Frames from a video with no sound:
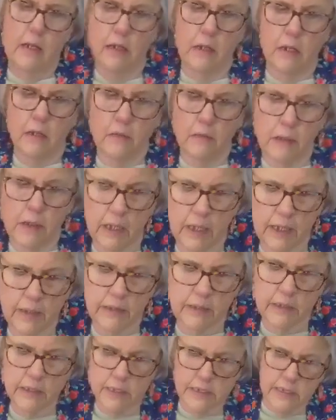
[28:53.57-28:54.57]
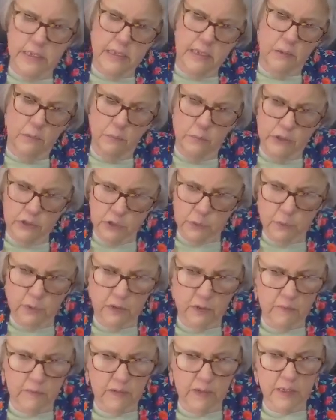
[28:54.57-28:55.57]
Okay, let's see, which one
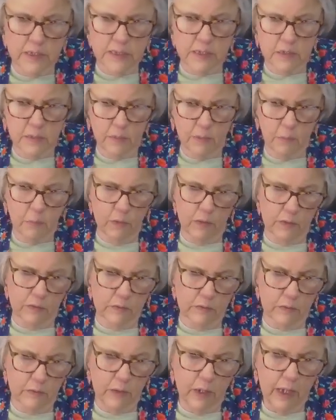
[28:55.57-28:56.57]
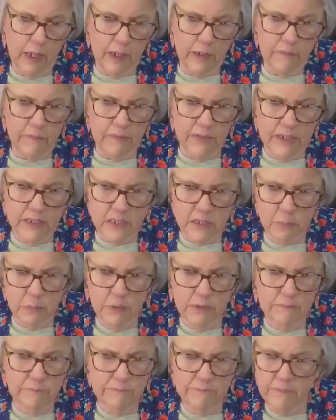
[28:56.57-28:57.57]
of these do I want to do? This
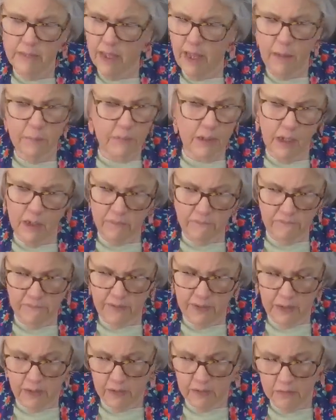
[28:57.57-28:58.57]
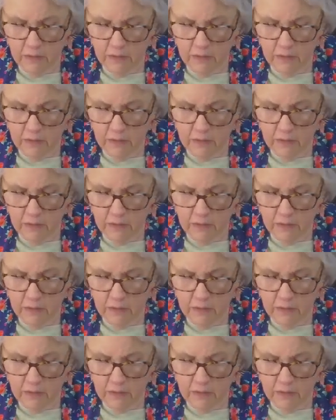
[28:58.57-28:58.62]
one, I'm not a fan.